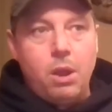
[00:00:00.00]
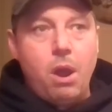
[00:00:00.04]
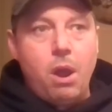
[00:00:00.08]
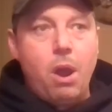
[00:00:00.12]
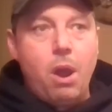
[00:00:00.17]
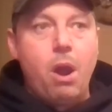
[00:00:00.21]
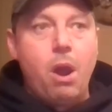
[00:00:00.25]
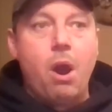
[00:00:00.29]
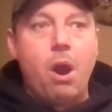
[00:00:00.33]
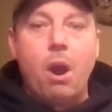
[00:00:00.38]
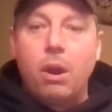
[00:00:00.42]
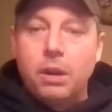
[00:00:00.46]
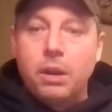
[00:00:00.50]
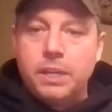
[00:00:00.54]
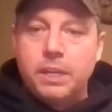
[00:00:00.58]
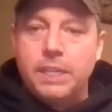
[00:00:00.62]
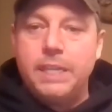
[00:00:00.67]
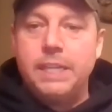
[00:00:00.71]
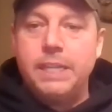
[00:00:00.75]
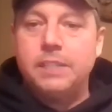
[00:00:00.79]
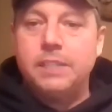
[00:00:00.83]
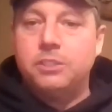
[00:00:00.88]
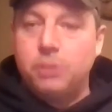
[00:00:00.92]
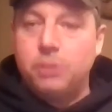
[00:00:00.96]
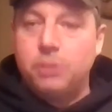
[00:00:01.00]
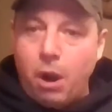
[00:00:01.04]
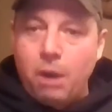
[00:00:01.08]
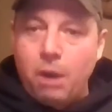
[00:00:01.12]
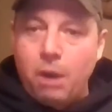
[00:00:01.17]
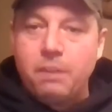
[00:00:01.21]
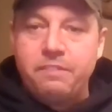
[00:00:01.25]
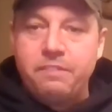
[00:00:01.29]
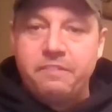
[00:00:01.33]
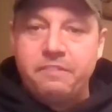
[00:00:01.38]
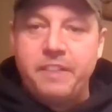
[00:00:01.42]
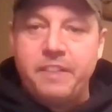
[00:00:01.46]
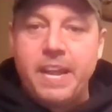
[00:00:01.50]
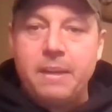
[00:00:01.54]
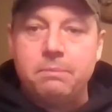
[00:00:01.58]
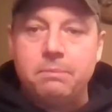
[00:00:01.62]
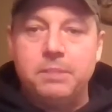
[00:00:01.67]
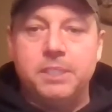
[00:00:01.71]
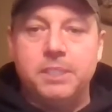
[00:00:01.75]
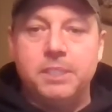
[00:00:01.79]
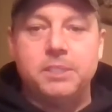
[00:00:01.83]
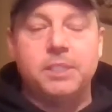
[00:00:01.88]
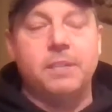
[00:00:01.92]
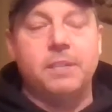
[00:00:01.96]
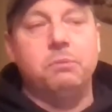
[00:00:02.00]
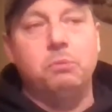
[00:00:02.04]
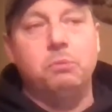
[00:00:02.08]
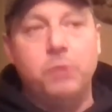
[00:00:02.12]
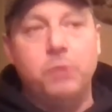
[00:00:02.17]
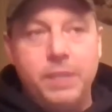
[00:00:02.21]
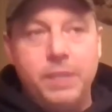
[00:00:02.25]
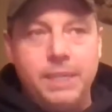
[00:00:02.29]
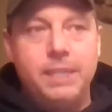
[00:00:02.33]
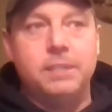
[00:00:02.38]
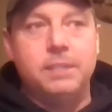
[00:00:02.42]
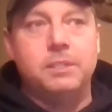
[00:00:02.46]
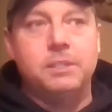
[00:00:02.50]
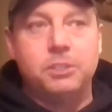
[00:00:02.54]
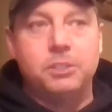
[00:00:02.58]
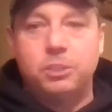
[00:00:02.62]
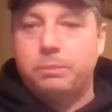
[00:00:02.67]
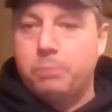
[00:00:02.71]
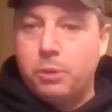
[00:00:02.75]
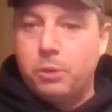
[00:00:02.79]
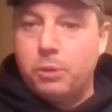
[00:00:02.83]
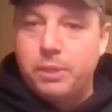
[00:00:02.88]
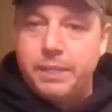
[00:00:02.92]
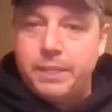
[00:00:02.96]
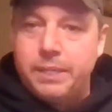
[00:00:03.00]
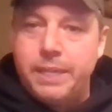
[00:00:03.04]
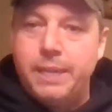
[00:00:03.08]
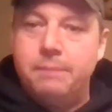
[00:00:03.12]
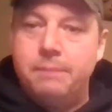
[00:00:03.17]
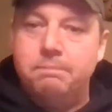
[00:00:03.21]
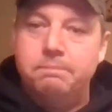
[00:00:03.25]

our kids, our families, and we need to support them.